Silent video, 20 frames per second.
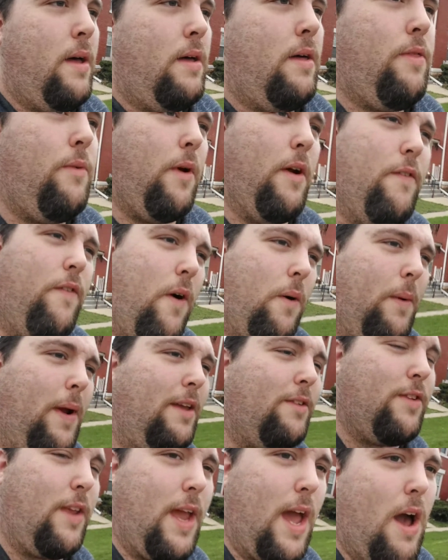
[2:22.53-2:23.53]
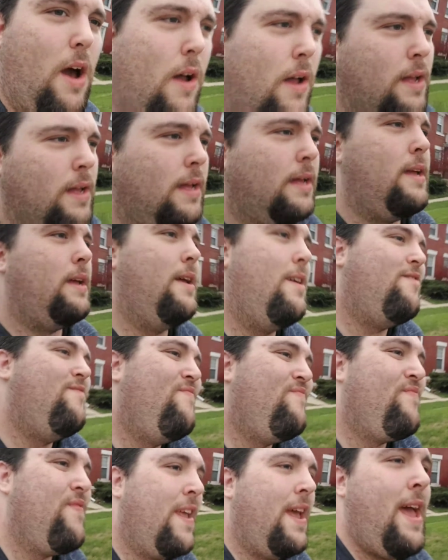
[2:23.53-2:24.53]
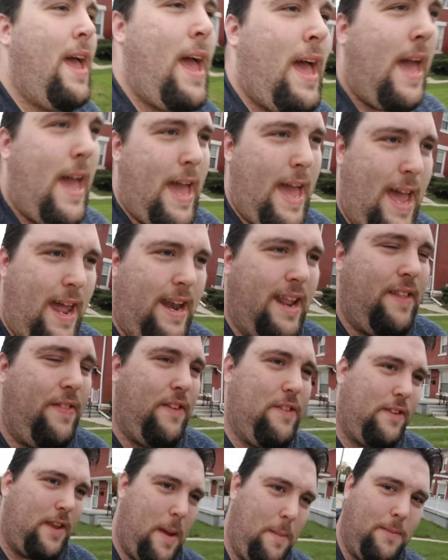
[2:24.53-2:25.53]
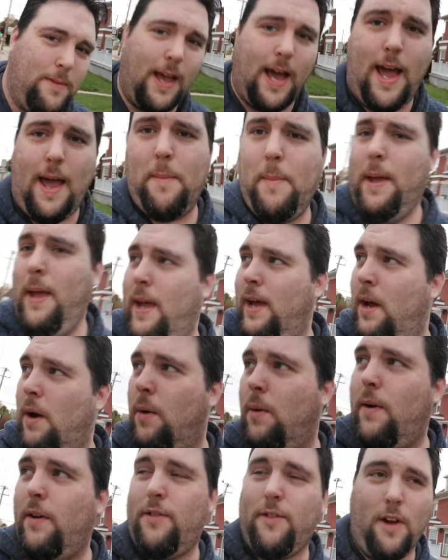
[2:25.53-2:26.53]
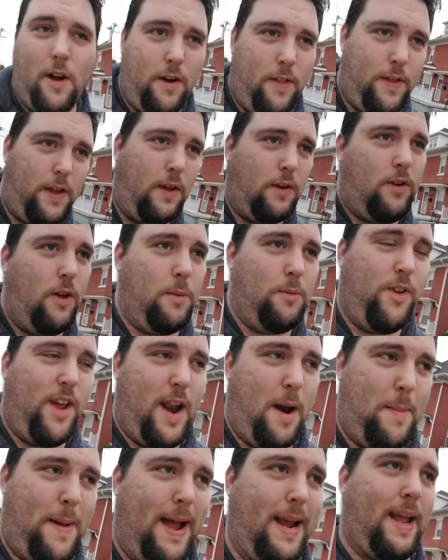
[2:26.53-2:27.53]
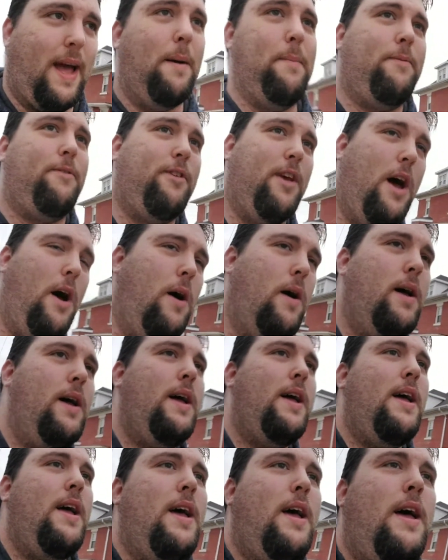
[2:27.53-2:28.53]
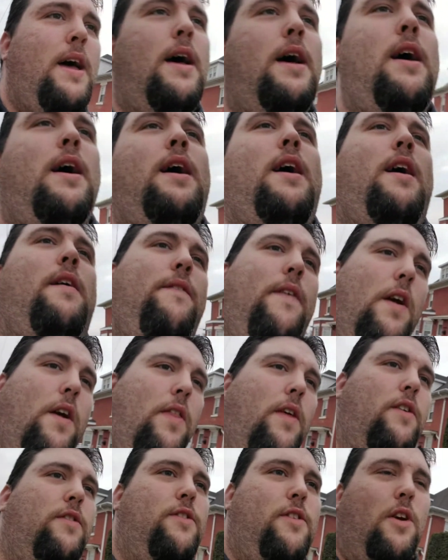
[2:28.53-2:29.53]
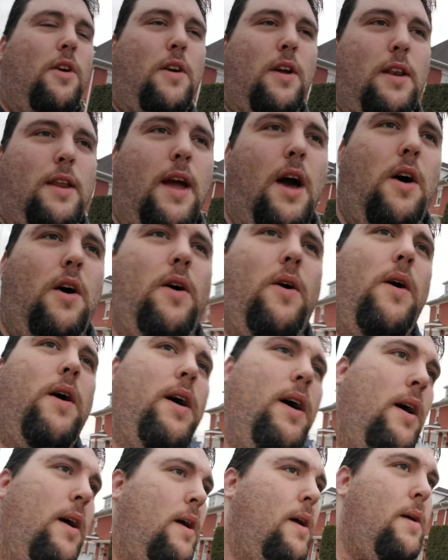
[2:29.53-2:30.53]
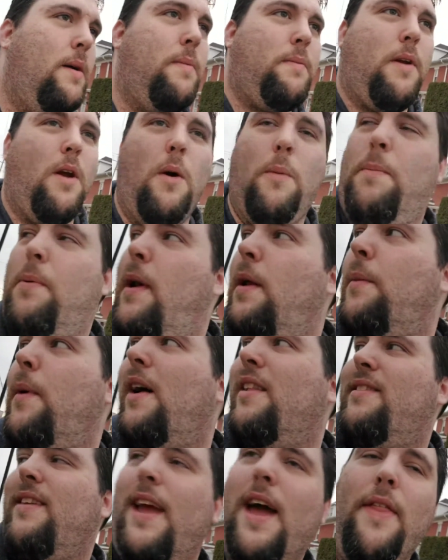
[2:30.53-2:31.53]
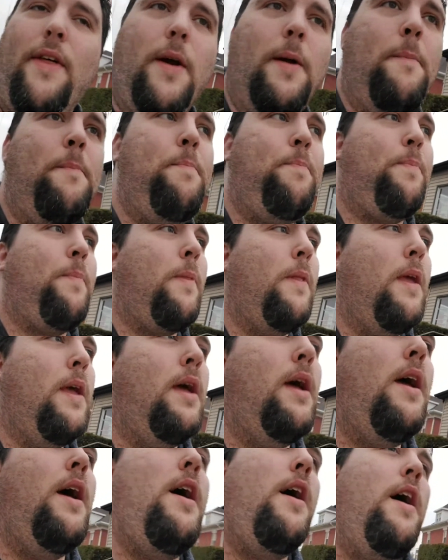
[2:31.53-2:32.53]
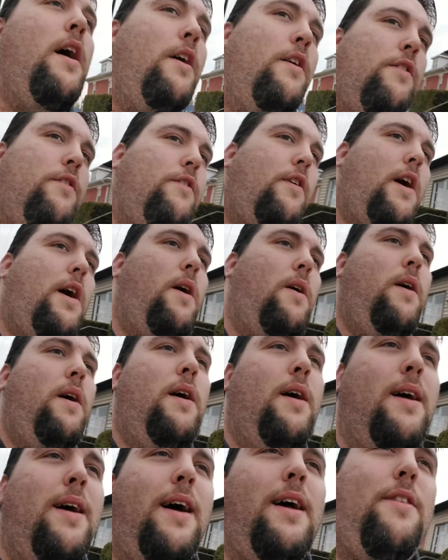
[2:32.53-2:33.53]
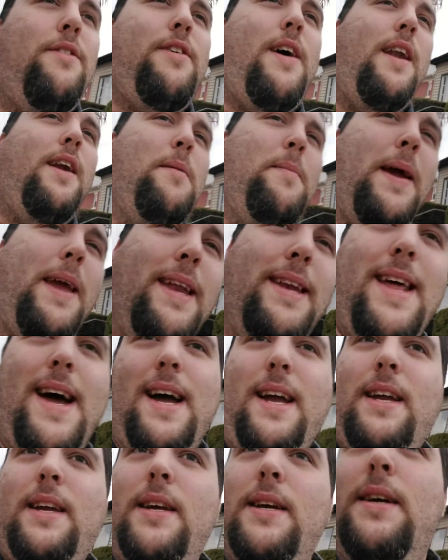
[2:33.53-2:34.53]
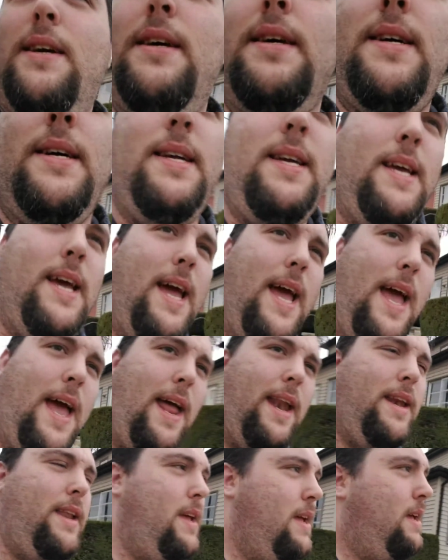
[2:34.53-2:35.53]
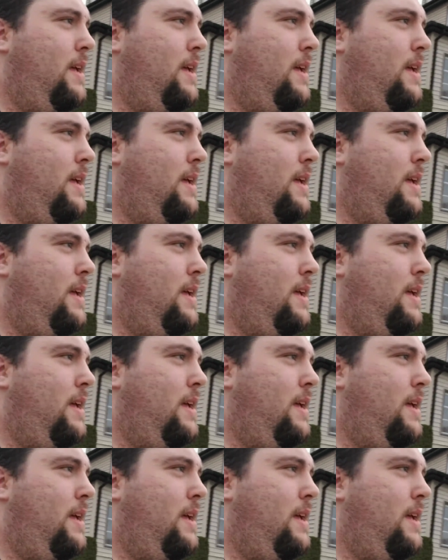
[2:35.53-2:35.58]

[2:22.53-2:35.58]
3 or 4 weeks ago. And at the same time, we started the YouTube channel back up, so I figured those two could go pretty well together. So I decided to make a deck, and